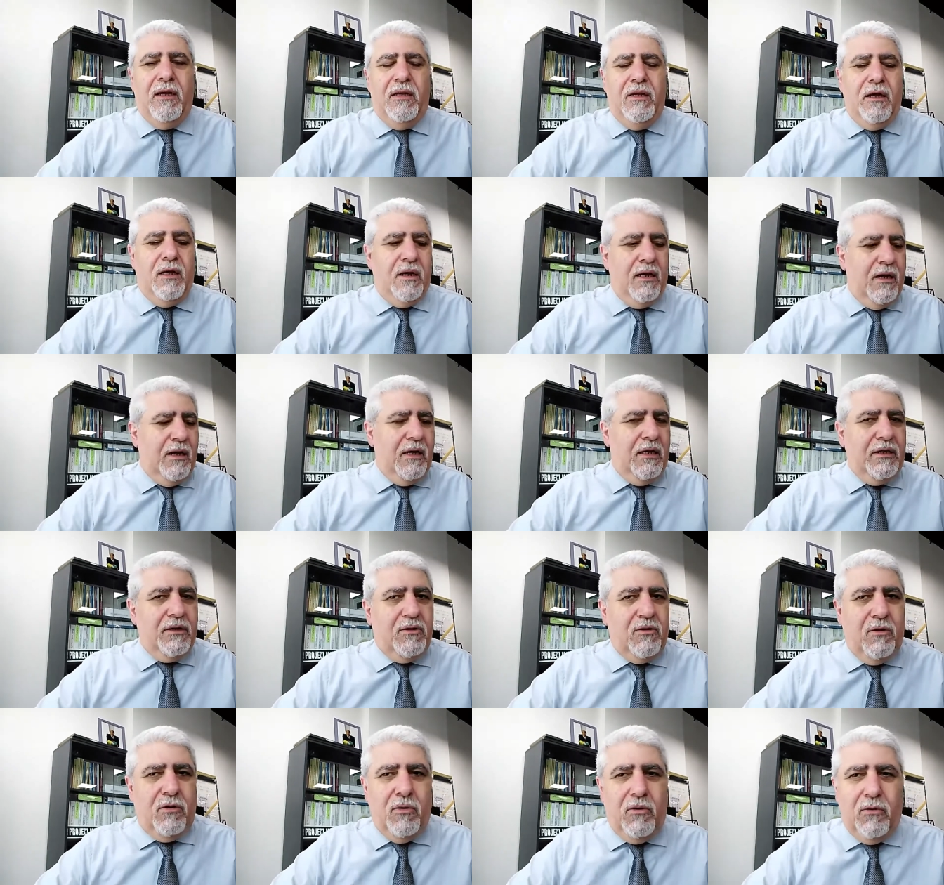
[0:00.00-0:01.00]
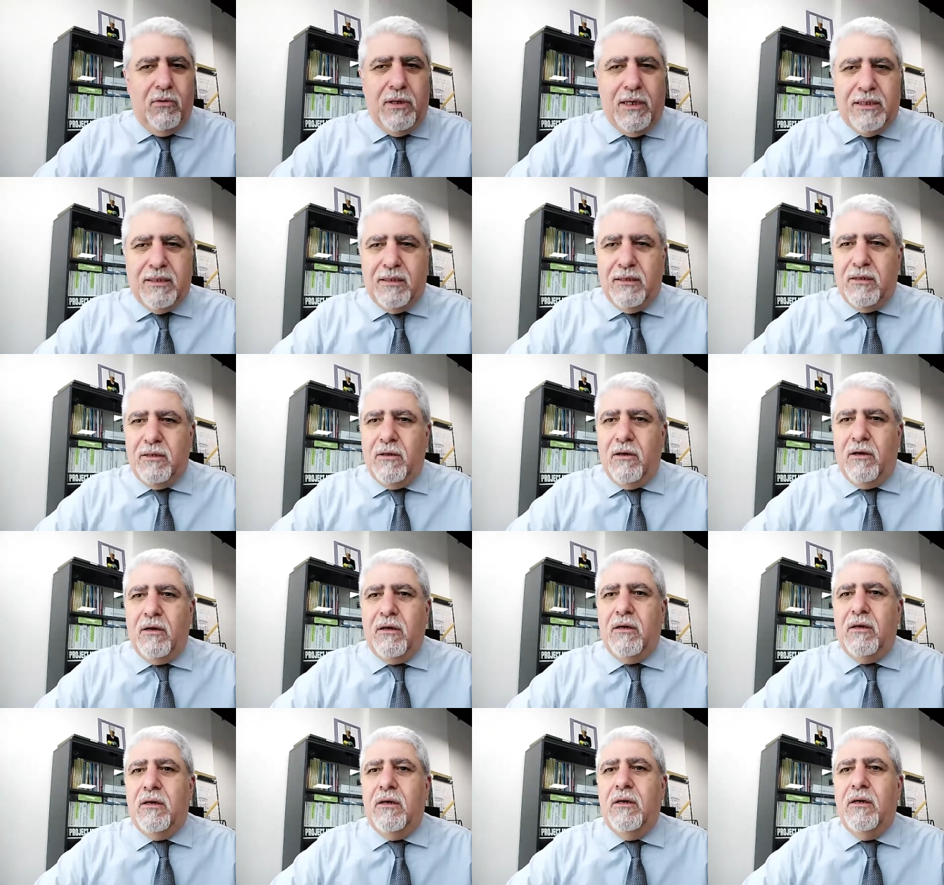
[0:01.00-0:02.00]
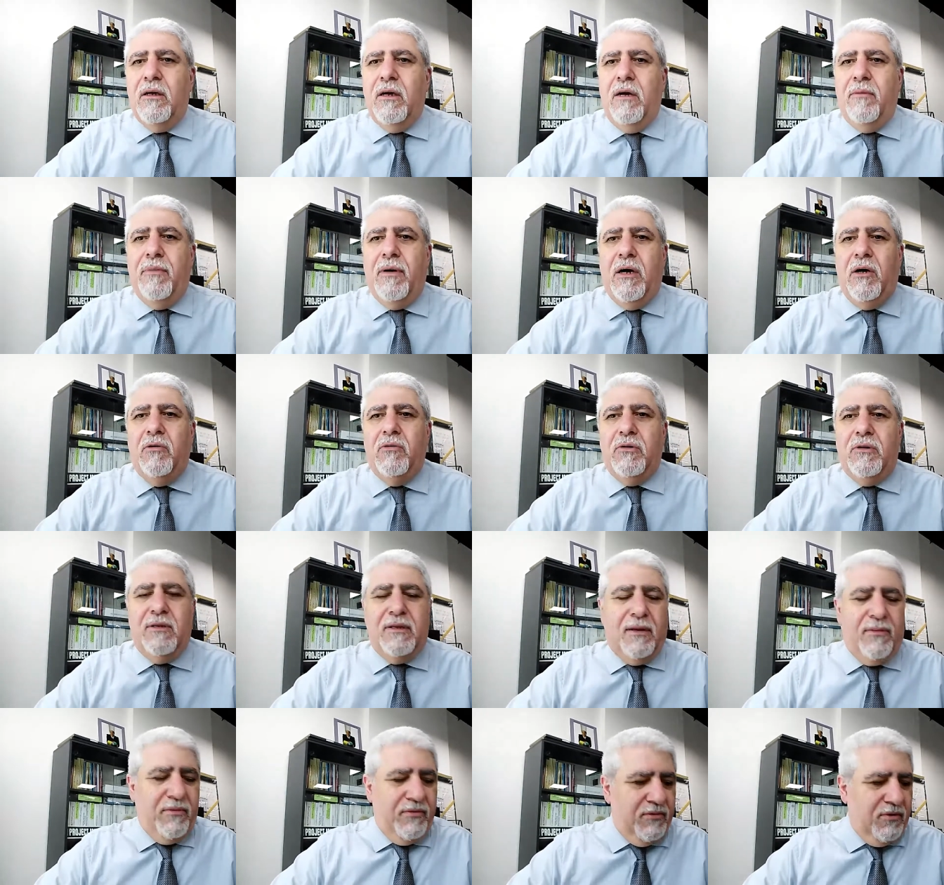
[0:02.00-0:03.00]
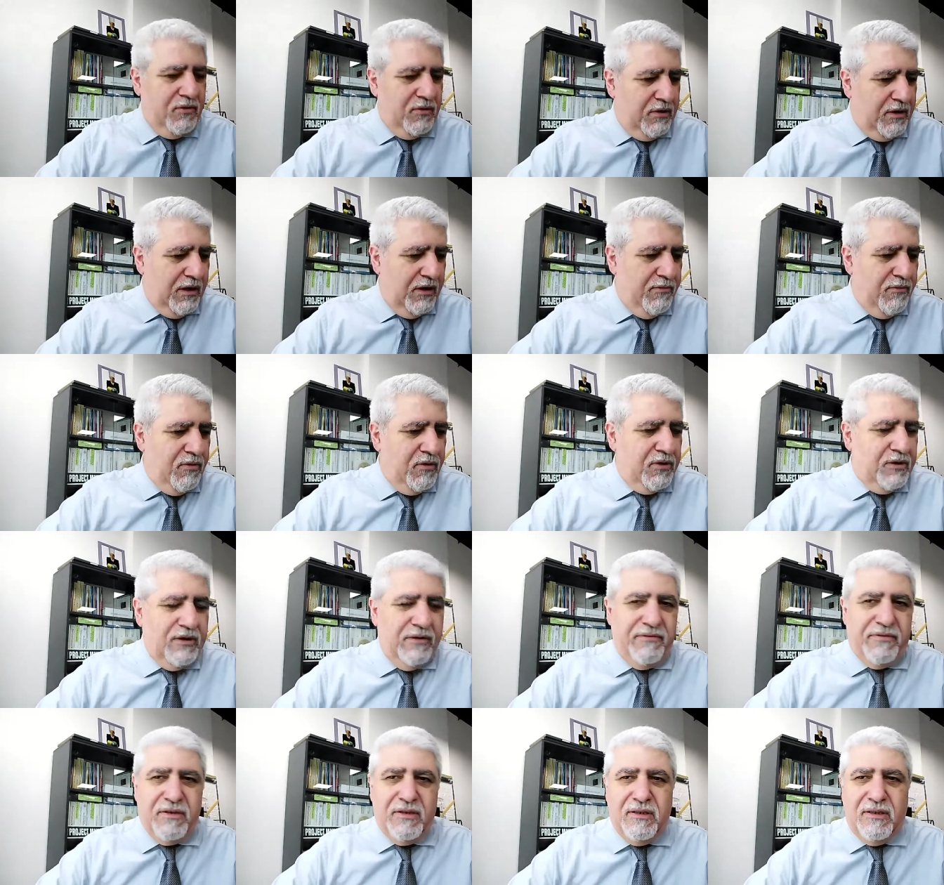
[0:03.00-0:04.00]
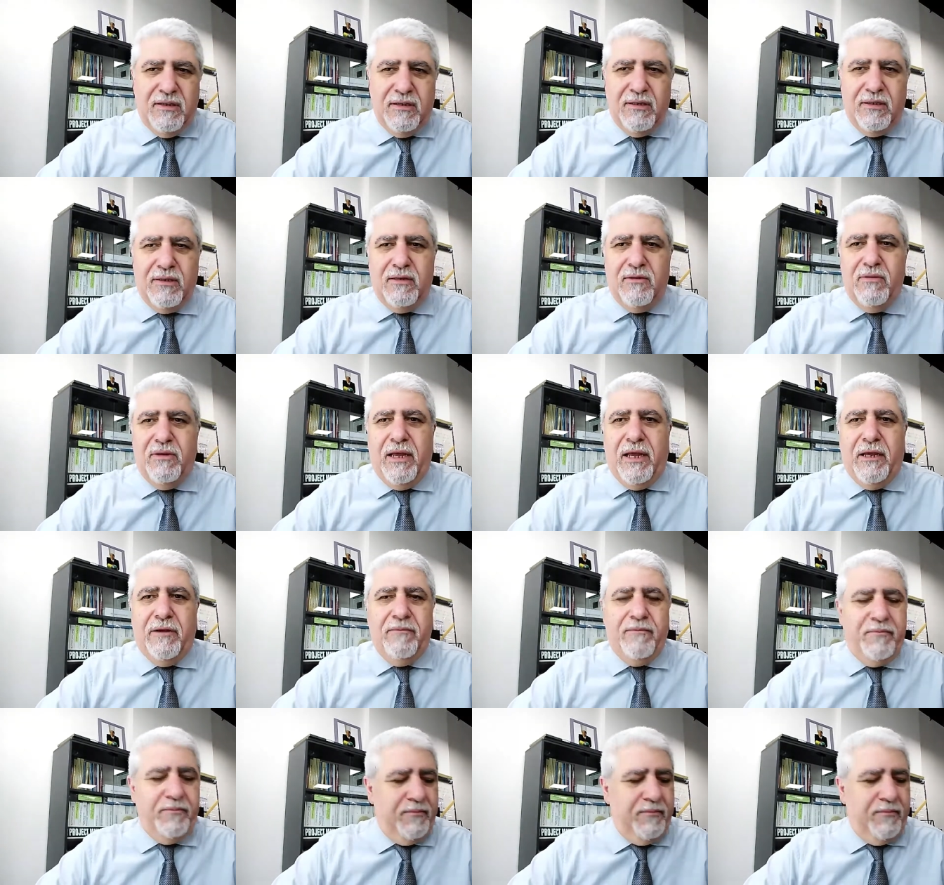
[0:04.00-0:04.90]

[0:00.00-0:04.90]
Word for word: Uh, so let's talk about some of those keyword differences today.